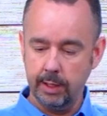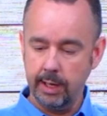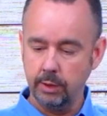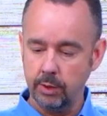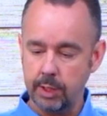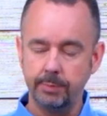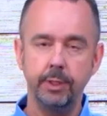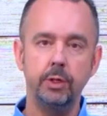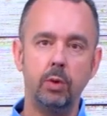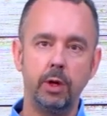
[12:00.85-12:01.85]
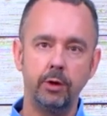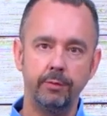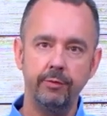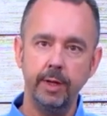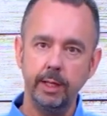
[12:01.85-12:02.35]
connect those up to
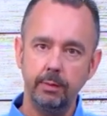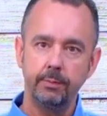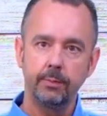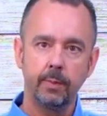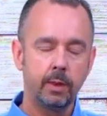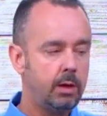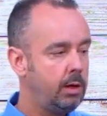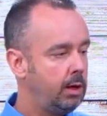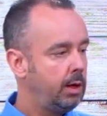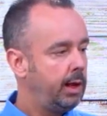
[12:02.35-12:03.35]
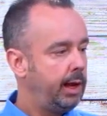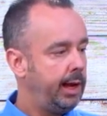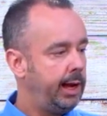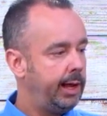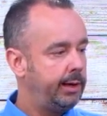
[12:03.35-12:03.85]
200 feet.
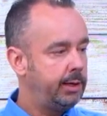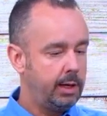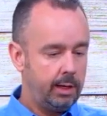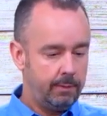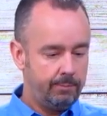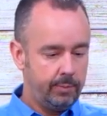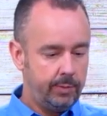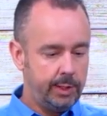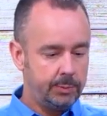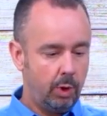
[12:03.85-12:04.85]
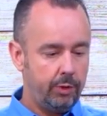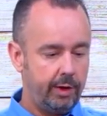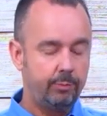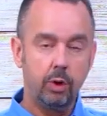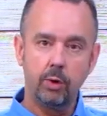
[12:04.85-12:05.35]
And uh, these both
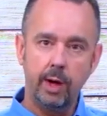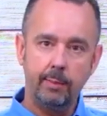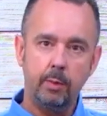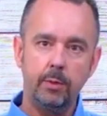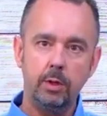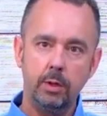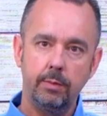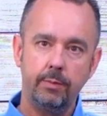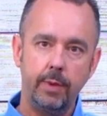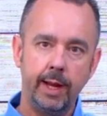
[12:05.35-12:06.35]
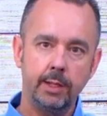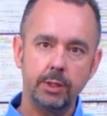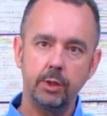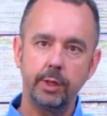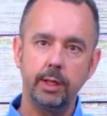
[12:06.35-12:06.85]
have programmable and
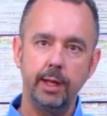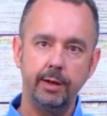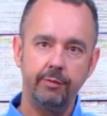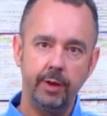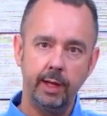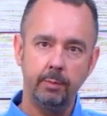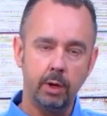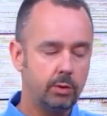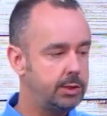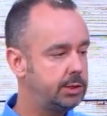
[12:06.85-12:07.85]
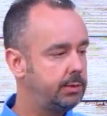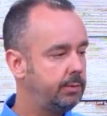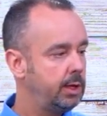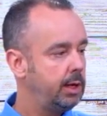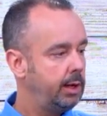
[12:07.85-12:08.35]
circulating fan modes.
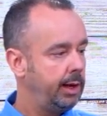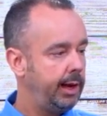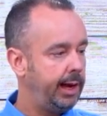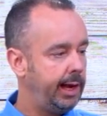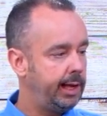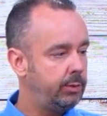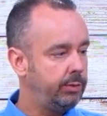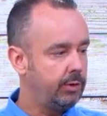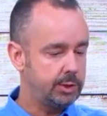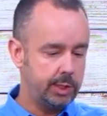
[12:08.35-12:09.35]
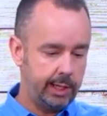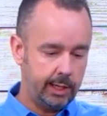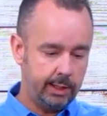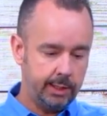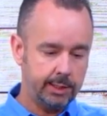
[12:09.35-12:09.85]
And we've also
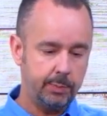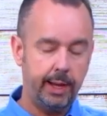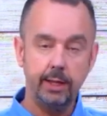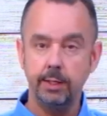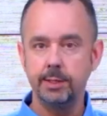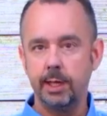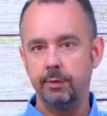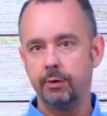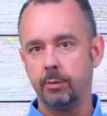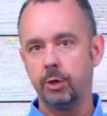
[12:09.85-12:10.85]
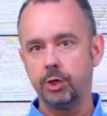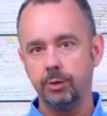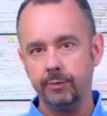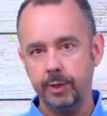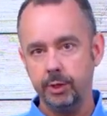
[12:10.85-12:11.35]
got an expanded set of
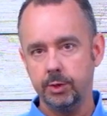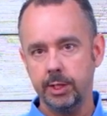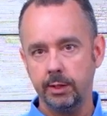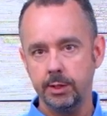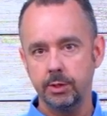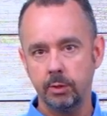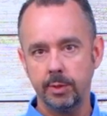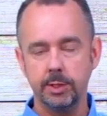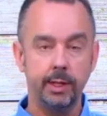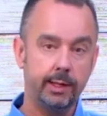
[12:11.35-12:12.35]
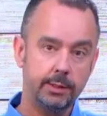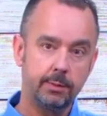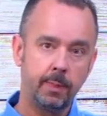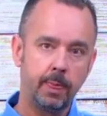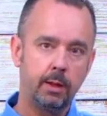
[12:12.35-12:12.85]
commercial features on these thermostats.
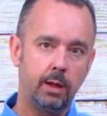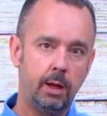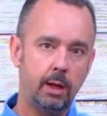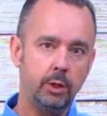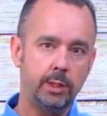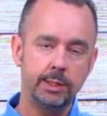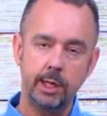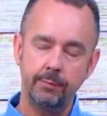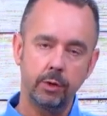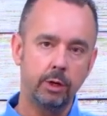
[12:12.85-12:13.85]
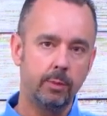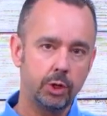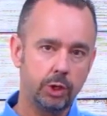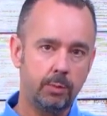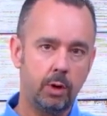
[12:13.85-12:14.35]
Uh, you can set them for
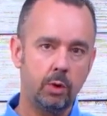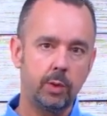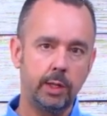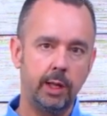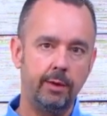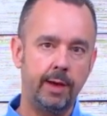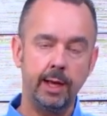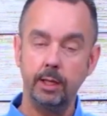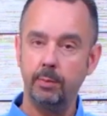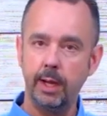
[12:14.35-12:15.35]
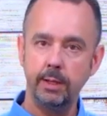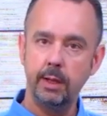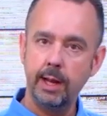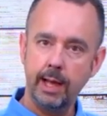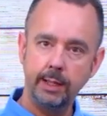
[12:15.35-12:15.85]
commercial mode where you'll have occupied and
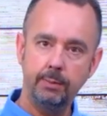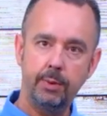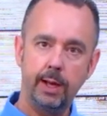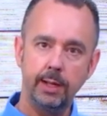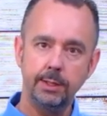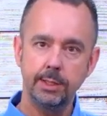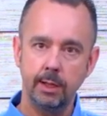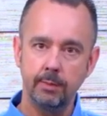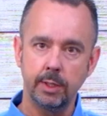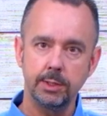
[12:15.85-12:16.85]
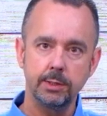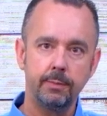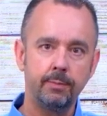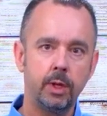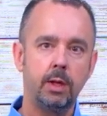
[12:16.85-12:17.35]
unoccupied segments.
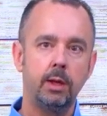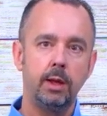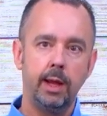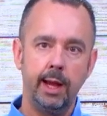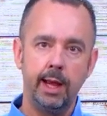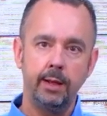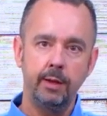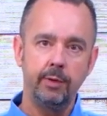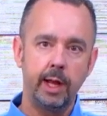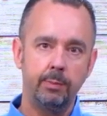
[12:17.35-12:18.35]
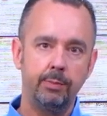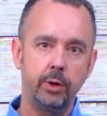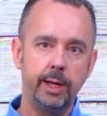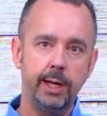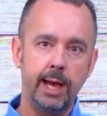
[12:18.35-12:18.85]
And they've got a
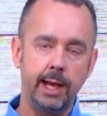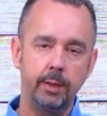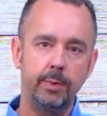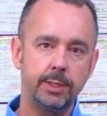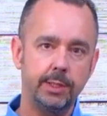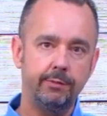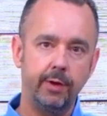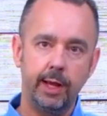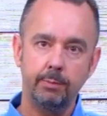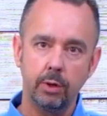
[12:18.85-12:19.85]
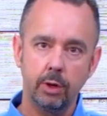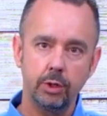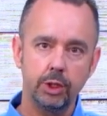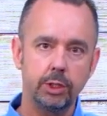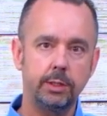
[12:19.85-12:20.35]
pre-occupancy fan
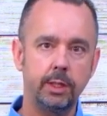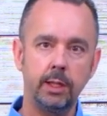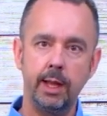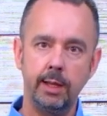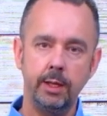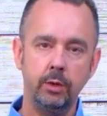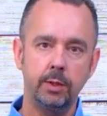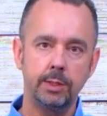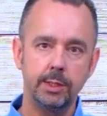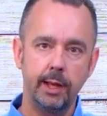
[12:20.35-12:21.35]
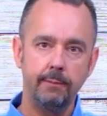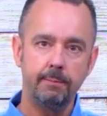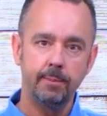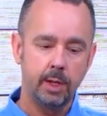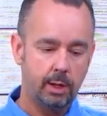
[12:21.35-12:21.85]
purge delay that you can set
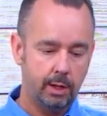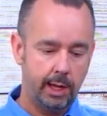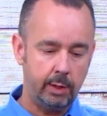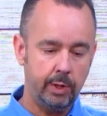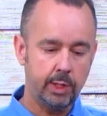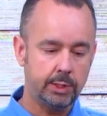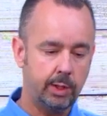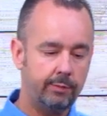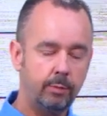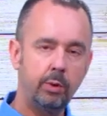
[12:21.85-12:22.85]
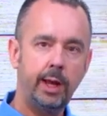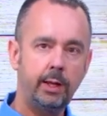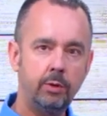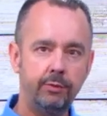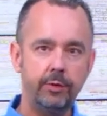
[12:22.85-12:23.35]
and we also have a
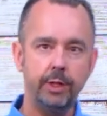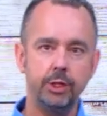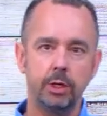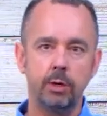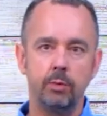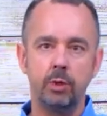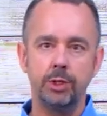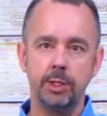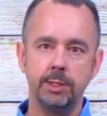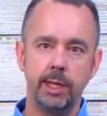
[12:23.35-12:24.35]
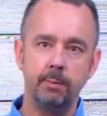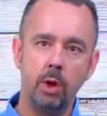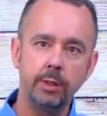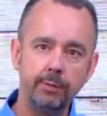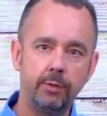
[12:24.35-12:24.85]
brand new feature, which is a
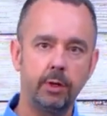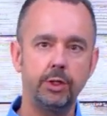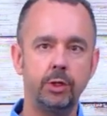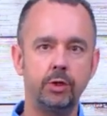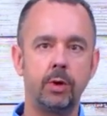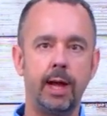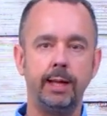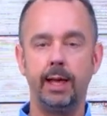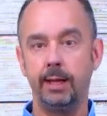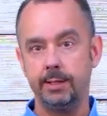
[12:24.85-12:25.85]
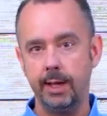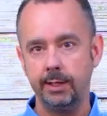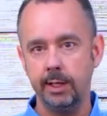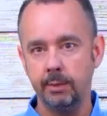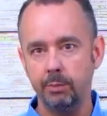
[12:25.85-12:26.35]
multifunction dry
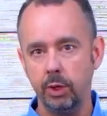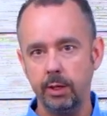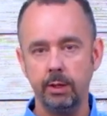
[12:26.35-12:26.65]
contact input.